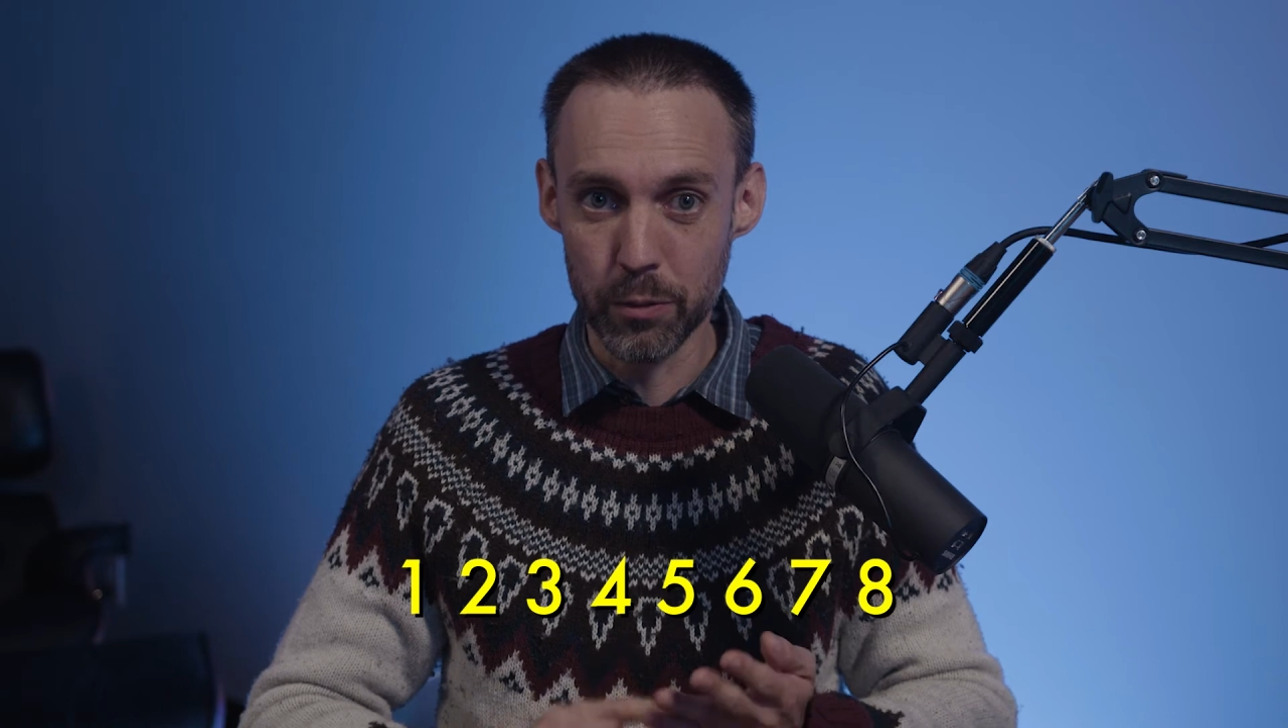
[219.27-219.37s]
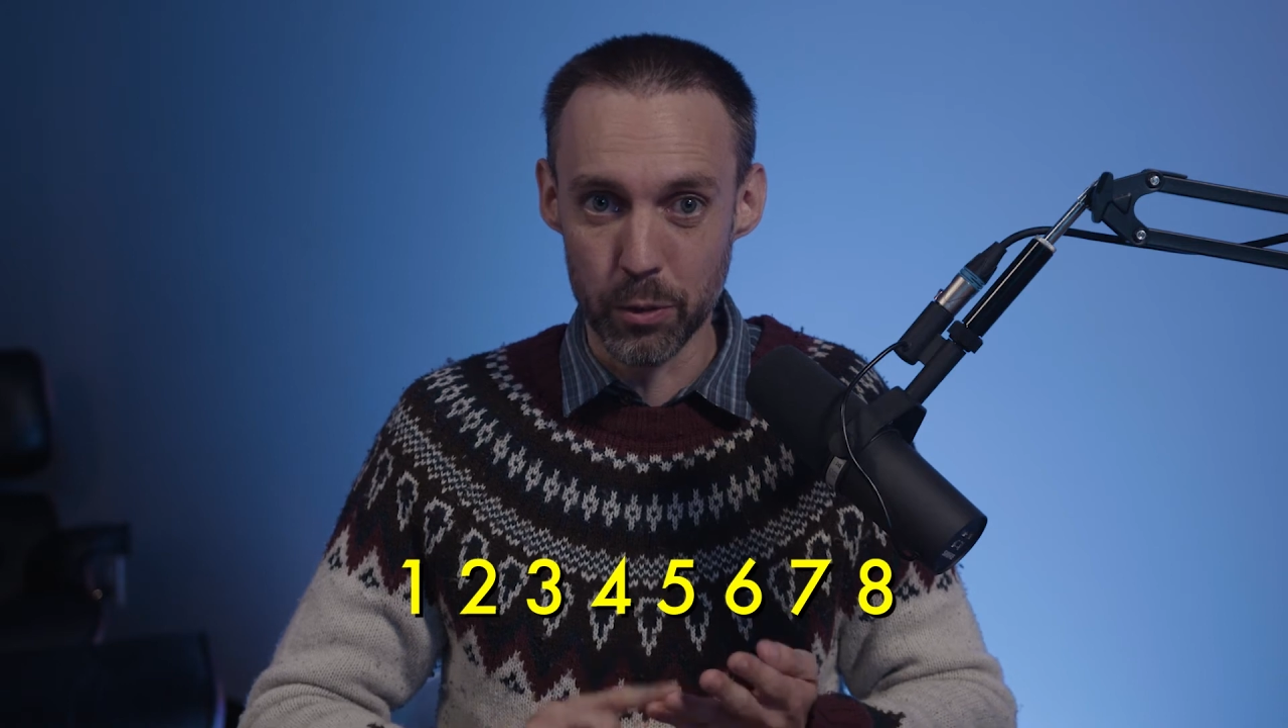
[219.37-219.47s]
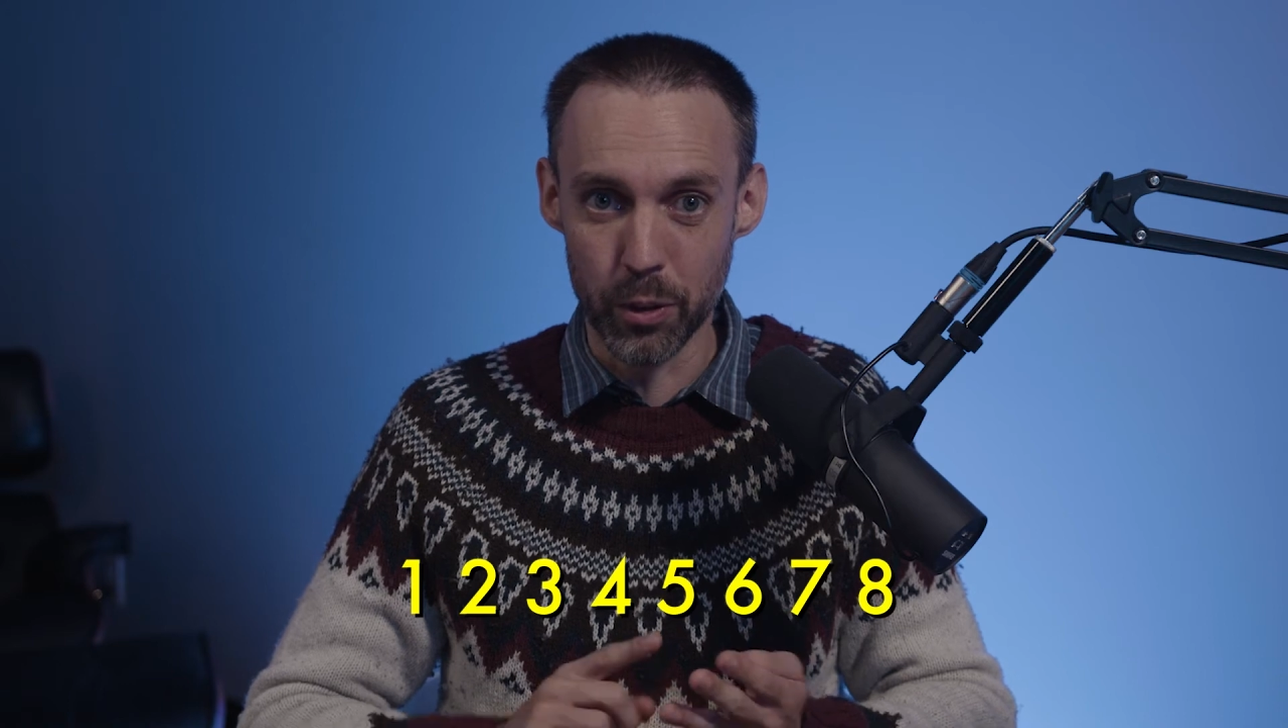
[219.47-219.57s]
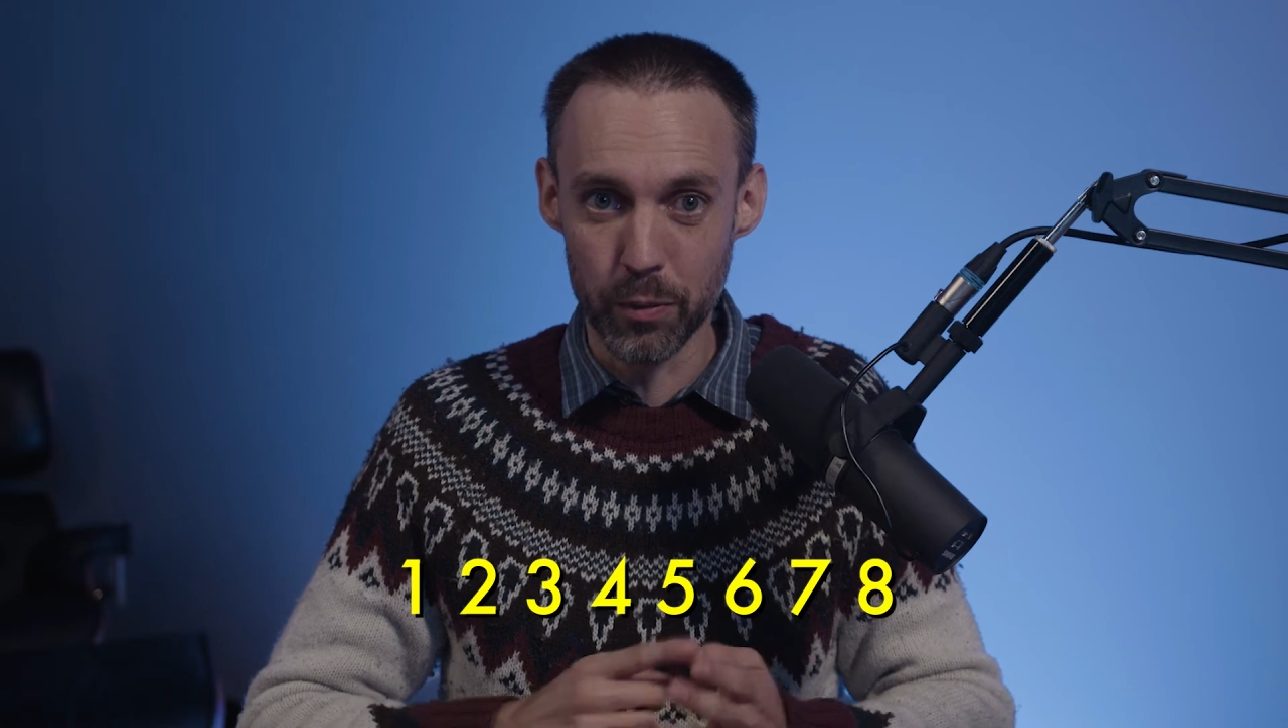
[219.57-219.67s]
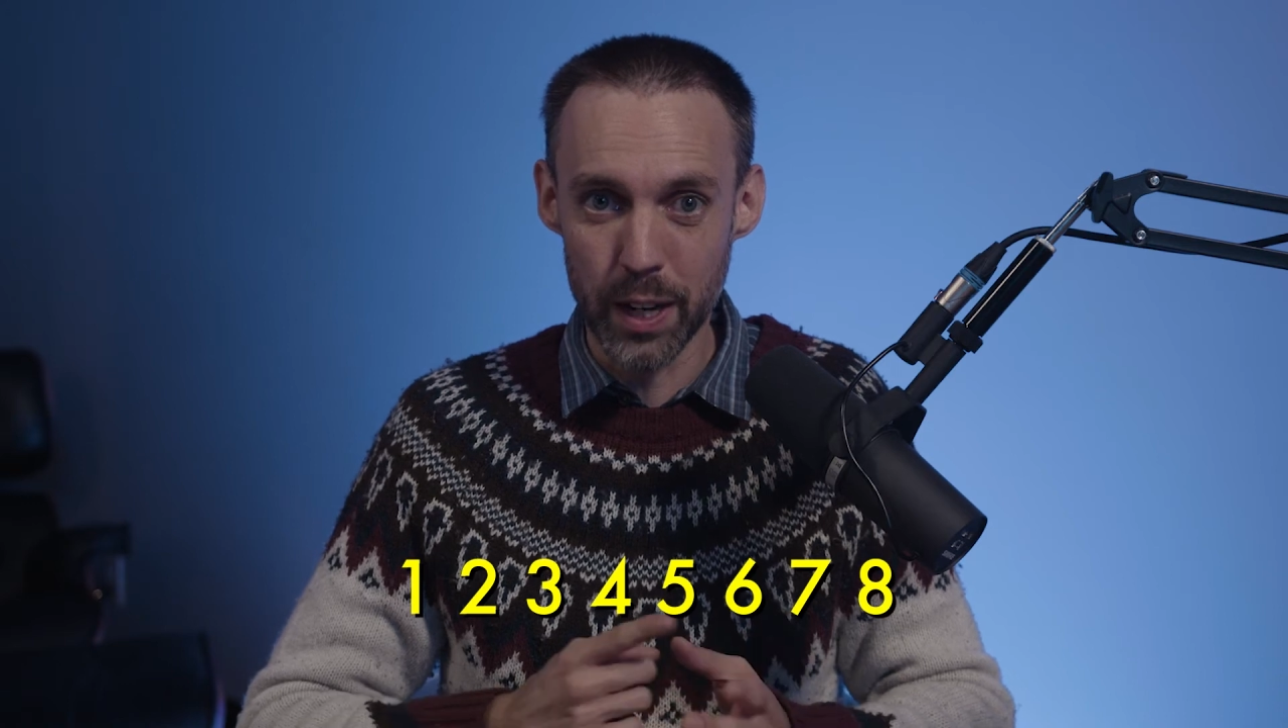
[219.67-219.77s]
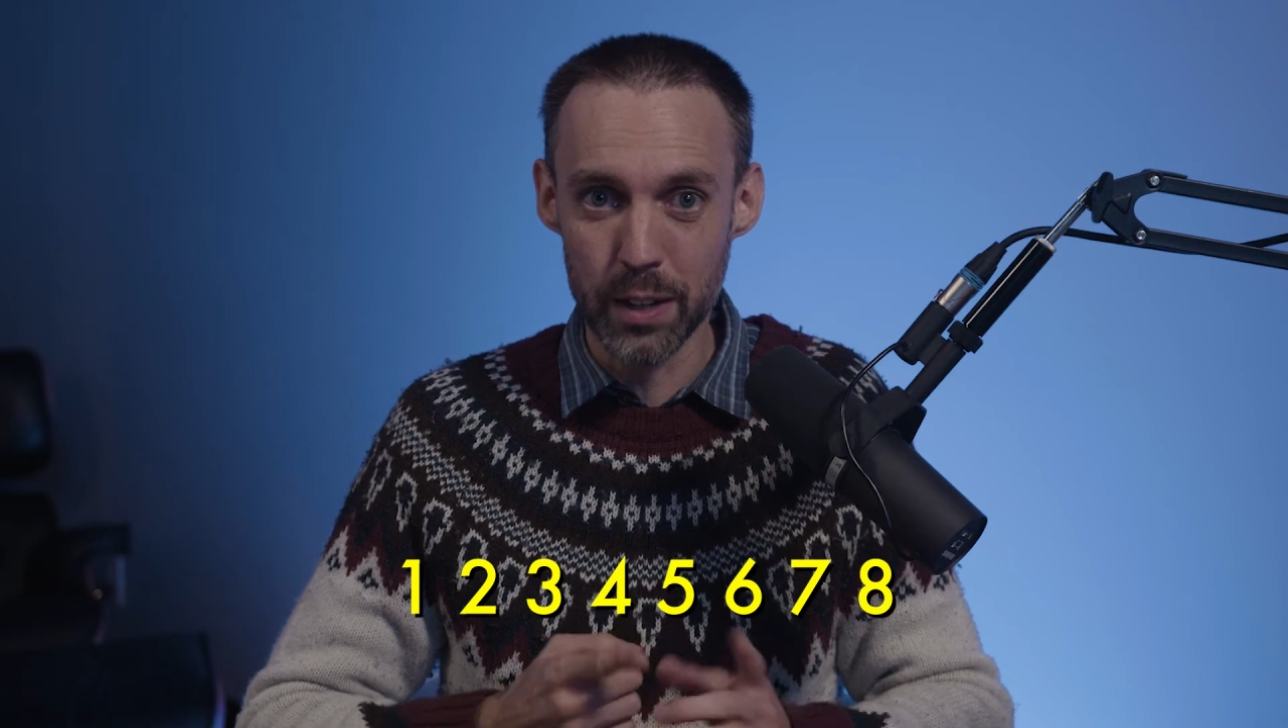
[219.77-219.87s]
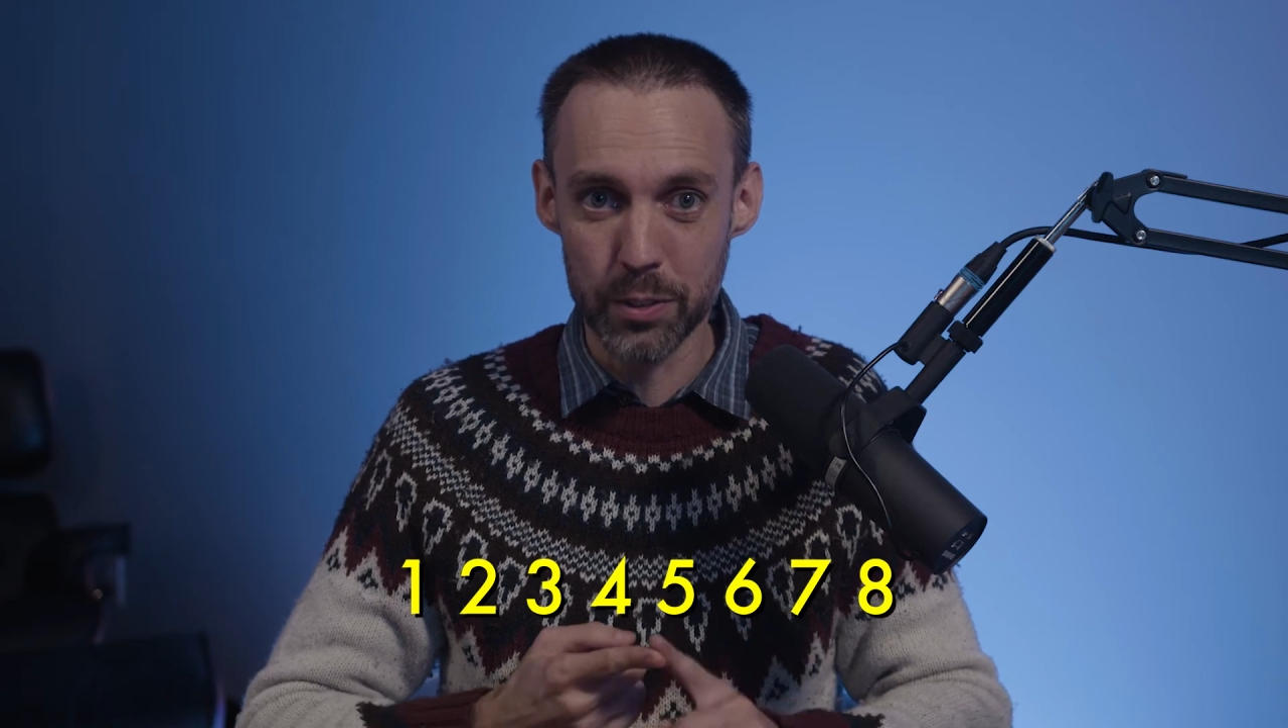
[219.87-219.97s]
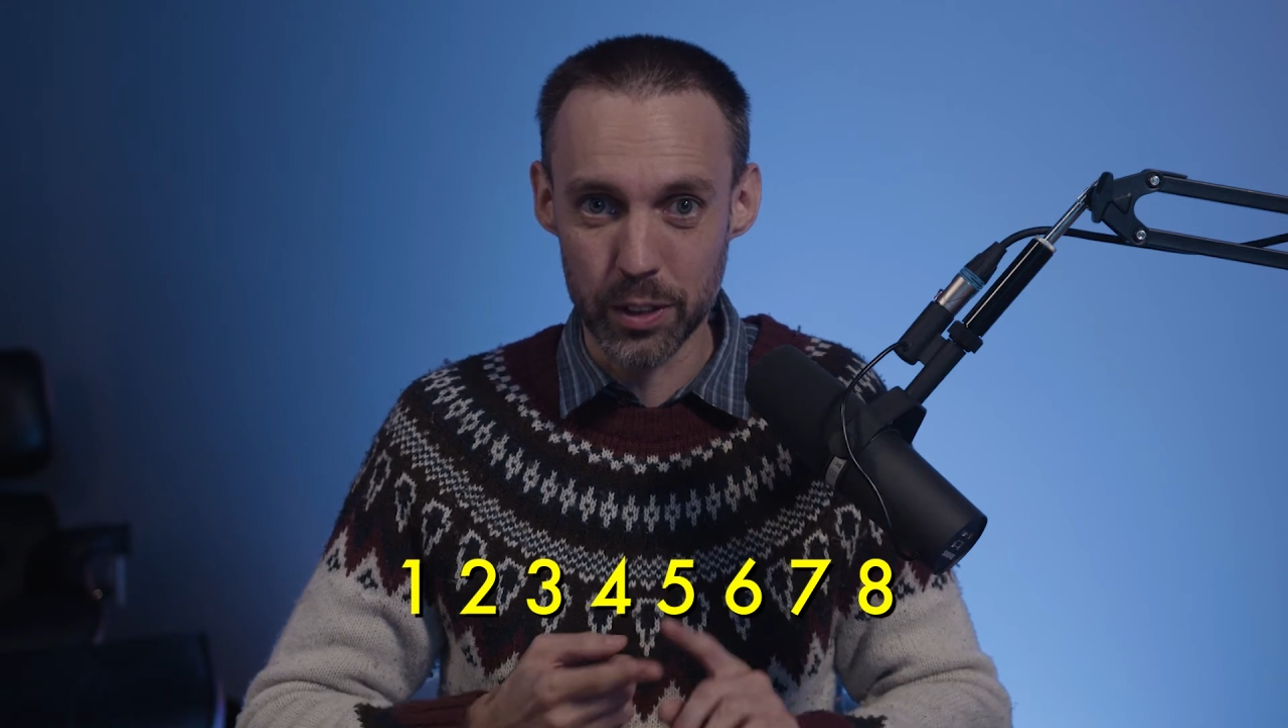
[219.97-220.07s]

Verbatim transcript: 4, 5,